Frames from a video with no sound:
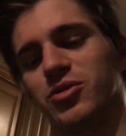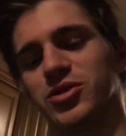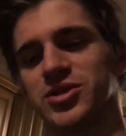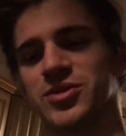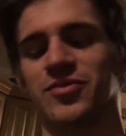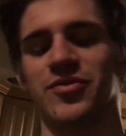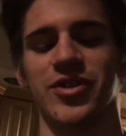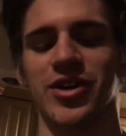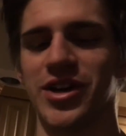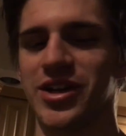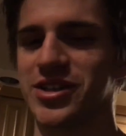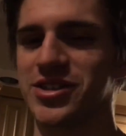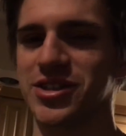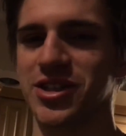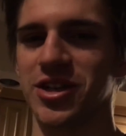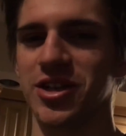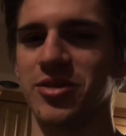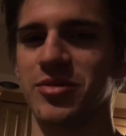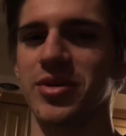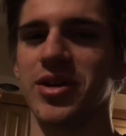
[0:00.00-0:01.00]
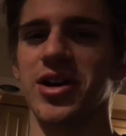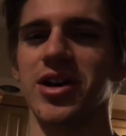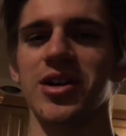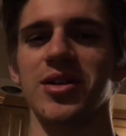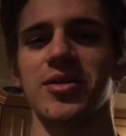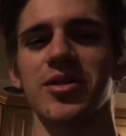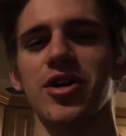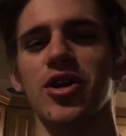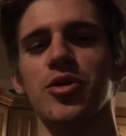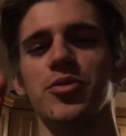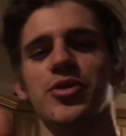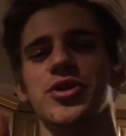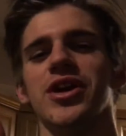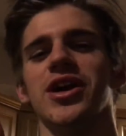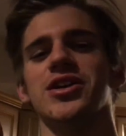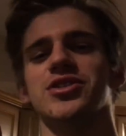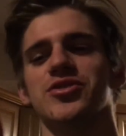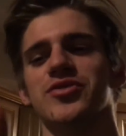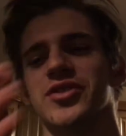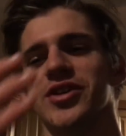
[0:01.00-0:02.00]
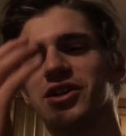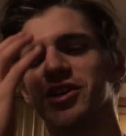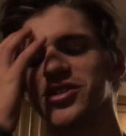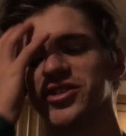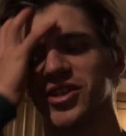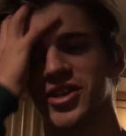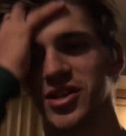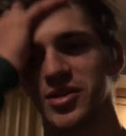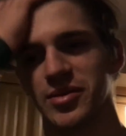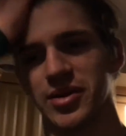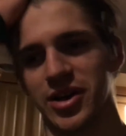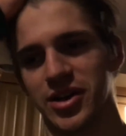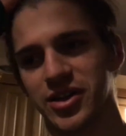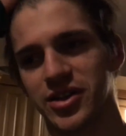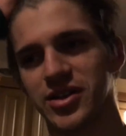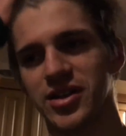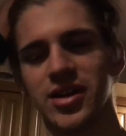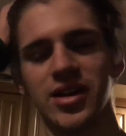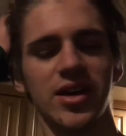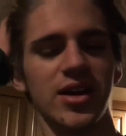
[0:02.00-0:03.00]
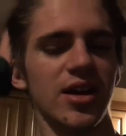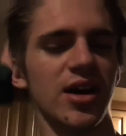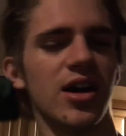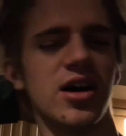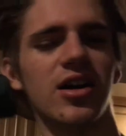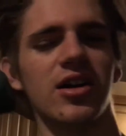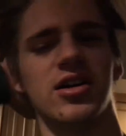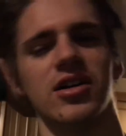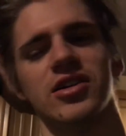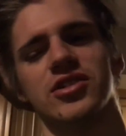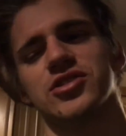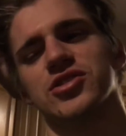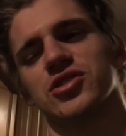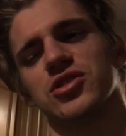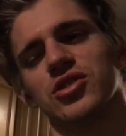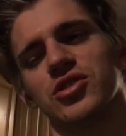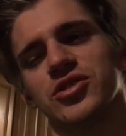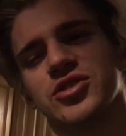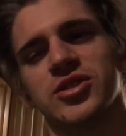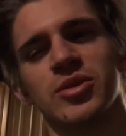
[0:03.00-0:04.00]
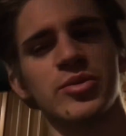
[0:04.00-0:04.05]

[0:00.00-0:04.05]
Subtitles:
which I'm very excited about, and I hope you guys are very excited about it. I just learned